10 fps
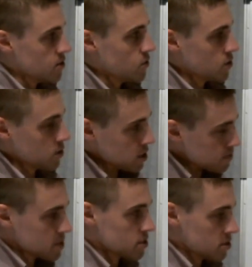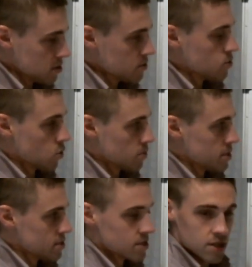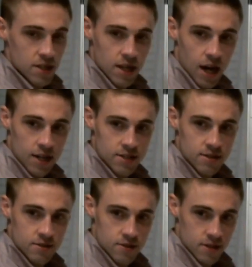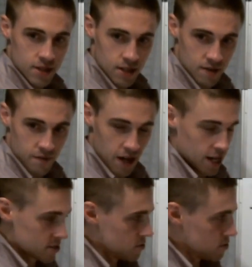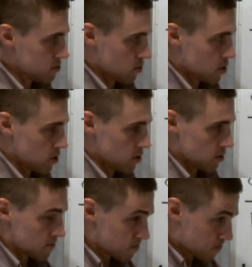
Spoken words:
They're elliptical orbits, not in fact circular,